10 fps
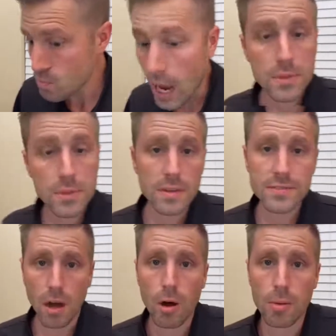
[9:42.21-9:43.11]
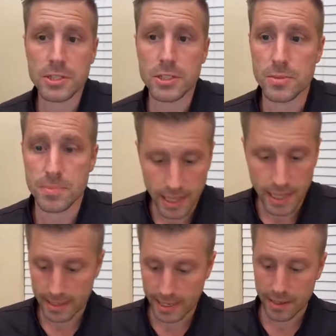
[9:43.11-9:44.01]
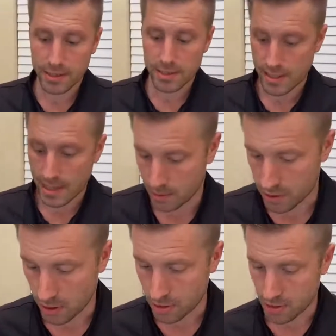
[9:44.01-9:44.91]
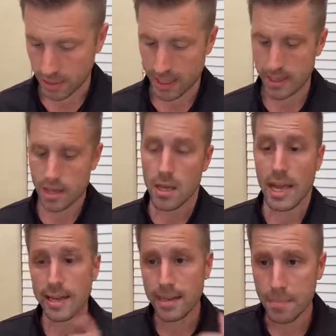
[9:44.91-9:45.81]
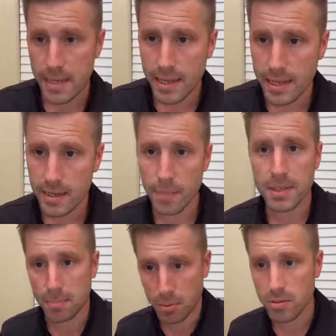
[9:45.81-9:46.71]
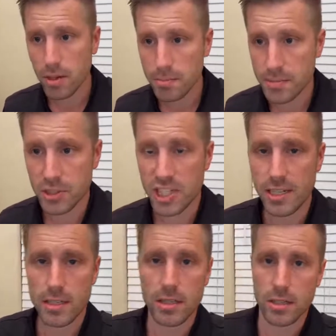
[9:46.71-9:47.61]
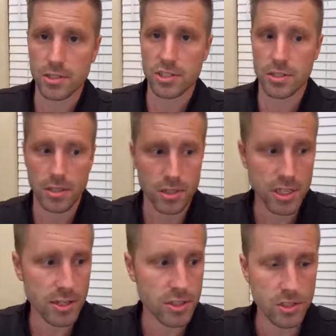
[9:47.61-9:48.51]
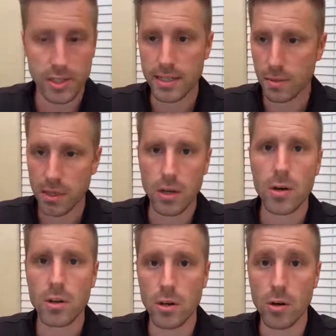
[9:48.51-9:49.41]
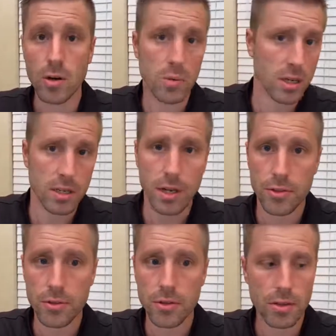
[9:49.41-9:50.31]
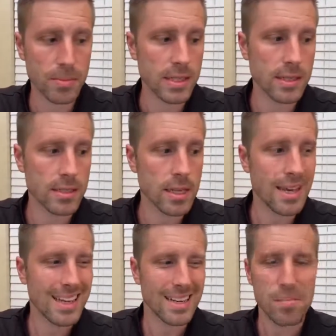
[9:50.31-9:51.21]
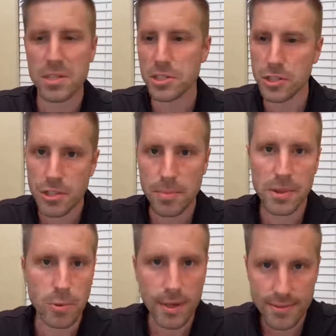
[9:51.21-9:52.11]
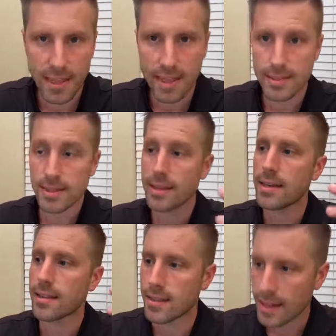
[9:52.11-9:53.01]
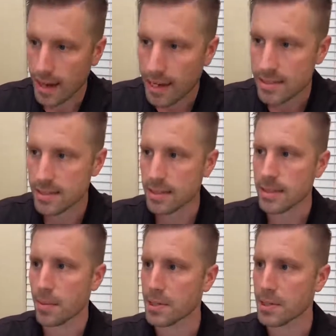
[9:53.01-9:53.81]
I would love to call them and use them, but they can guarantee that results. Okay. And in a minute here, I'm going to pull up the share screen, and we're going to go on Google, and we're going to go through a little bit of this, and I'm going to show you some of the red flags that I see.